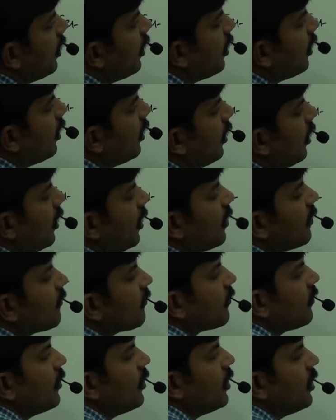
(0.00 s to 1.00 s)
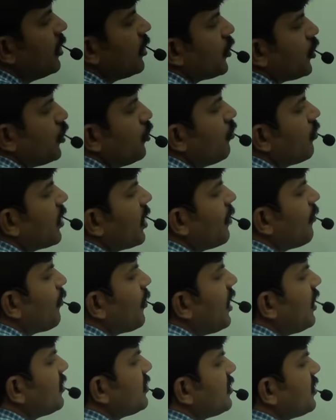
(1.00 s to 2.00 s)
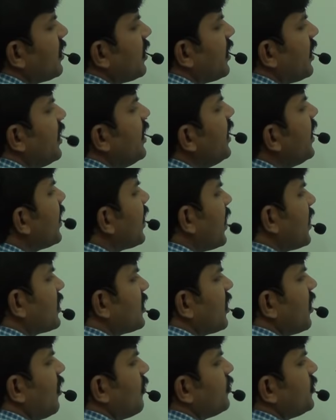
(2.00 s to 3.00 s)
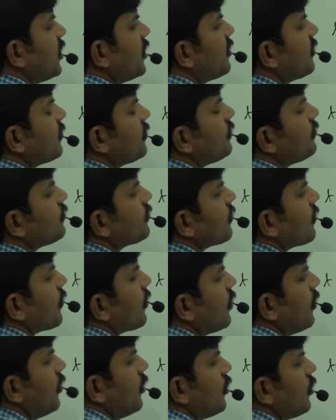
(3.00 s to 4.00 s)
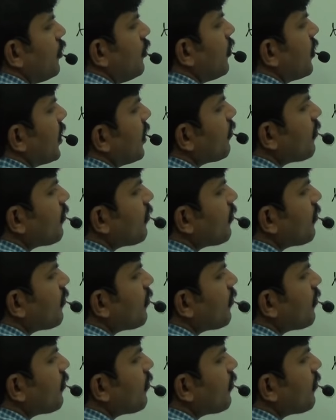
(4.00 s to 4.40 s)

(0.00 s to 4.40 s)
of, you can pass any collection object, we